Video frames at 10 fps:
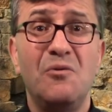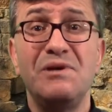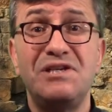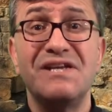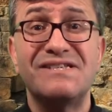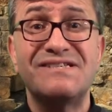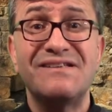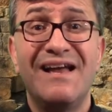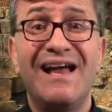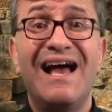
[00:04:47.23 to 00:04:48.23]
which
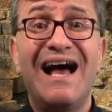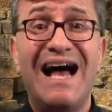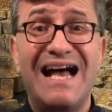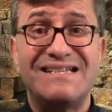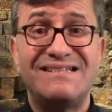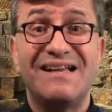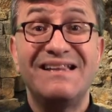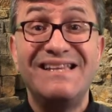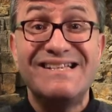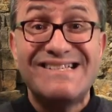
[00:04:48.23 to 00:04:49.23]
is at
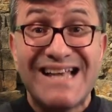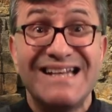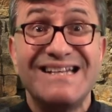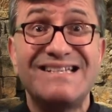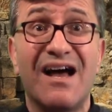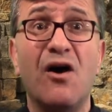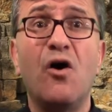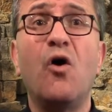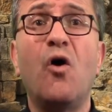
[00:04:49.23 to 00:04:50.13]
the center